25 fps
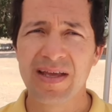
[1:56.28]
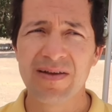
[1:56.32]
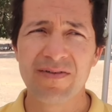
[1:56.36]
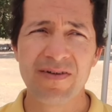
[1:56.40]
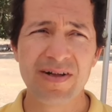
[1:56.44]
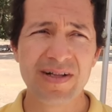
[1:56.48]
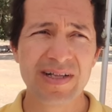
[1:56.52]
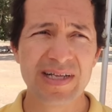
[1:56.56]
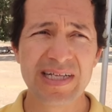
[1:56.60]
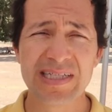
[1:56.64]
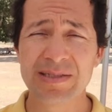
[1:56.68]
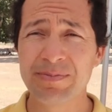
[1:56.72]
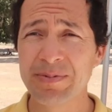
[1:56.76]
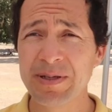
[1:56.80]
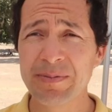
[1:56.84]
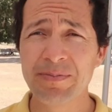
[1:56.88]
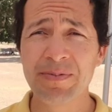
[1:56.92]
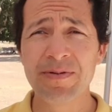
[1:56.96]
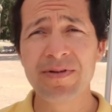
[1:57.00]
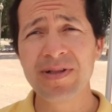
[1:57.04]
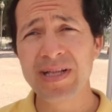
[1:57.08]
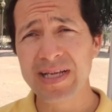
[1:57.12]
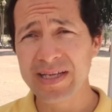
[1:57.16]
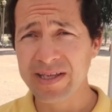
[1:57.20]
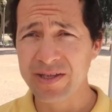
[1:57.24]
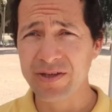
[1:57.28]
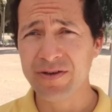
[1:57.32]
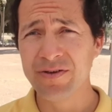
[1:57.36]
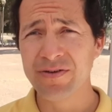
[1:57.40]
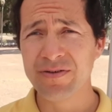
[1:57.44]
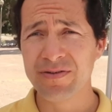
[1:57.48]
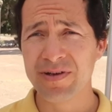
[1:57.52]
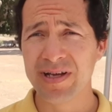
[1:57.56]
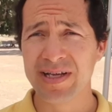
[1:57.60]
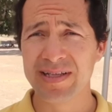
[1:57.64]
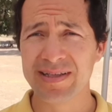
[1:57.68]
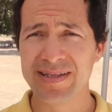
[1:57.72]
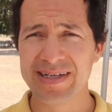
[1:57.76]
well, it's people like you,
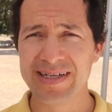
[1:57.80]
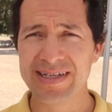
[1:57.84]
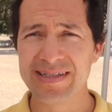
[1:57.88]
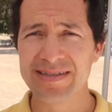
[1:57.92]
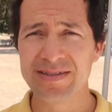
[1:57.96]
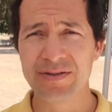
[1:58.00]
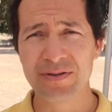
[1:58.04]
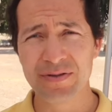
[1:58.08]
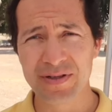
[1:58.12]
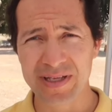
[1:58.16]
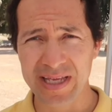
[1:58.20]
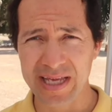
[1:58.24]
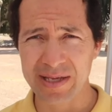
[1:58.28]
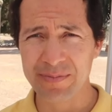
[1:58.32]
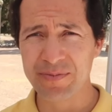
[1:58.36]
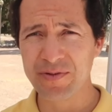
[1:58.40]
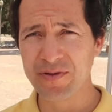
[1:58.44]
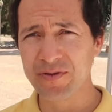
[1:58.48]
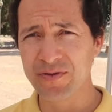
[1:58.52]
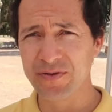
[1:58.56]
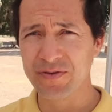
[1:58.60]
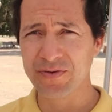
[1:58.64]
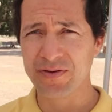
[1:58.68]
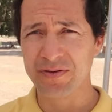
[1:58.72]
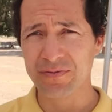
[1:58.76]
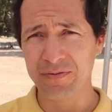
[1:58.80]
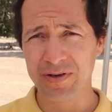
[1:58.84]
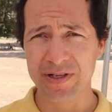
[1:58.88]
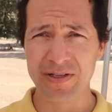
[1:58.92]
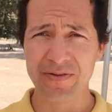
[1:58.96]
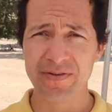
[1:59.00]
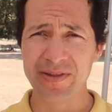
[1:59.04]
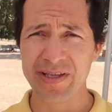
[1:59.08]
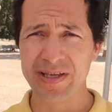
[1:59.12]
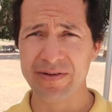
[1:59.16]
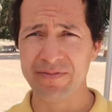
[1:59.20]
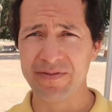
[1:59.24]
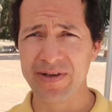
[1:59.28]
Andres, who came to one
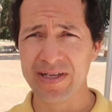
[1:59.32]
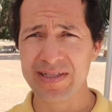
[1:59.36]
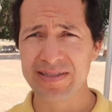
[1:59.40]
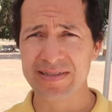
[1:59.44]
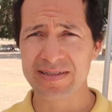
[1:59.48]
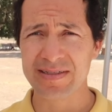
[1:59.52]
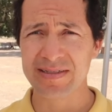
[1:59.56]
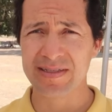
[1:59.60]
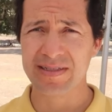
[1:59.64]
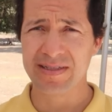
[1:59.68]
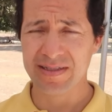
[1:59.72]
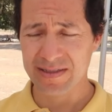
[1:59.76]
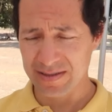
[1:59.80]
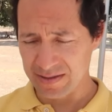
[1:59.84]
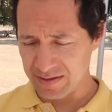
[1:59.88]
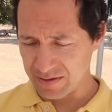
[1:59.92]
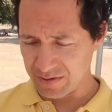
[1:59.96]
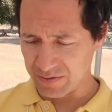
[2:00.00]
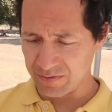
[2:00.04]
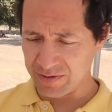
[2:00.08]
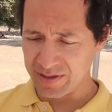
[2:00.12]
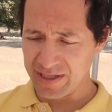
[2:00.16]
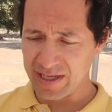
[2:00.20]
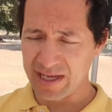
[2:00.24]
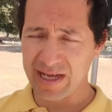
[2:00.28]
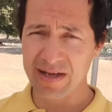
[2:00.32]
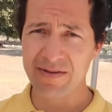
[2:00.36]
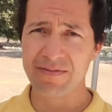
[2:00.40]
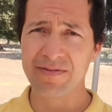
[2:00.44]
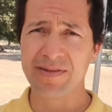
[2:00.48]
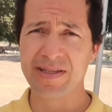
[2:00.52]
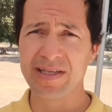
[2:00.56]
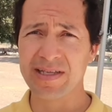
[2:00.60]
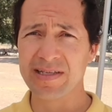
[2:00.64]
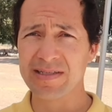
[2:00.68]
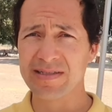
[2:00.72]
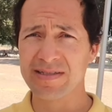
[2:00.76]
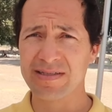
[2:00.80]
of the events. So we have
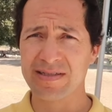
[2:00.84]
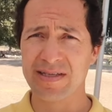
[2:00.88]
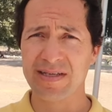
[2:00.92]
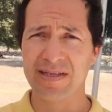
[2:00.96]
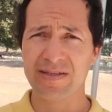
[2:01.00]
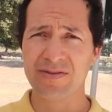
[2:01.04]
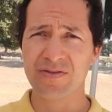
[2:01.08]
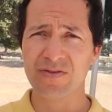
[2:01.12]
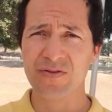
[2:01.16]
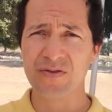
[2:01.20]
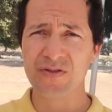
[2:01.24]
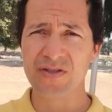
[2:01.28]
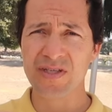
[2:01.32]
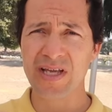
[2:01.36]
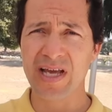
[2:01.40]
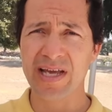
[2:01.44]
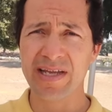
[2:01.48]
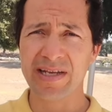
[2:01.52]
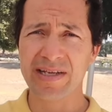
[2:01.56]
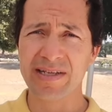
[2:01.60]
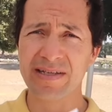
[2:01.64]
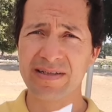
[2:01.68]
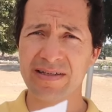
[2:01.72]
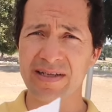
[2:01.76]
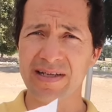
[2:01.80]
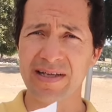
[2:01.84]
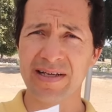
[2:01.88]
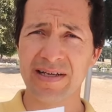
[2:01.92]
these two-sided